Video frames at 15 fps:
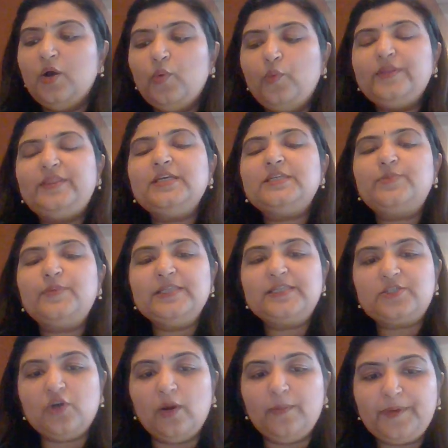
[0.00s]
With this, we'll
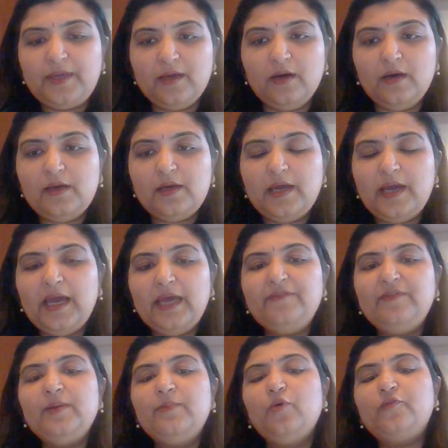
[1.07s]
stop here and
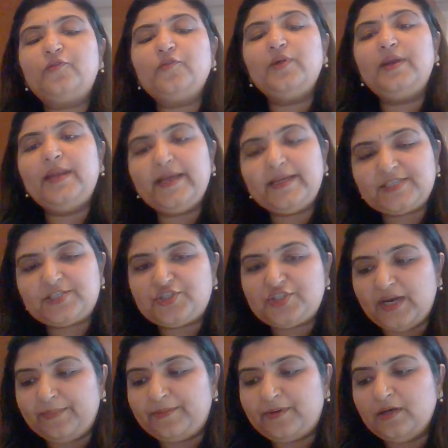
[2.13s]
we'll move to the next
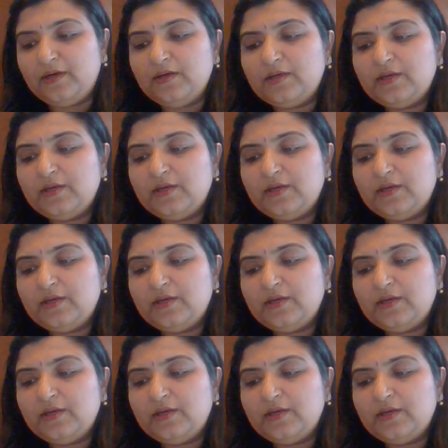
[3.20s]
chapter,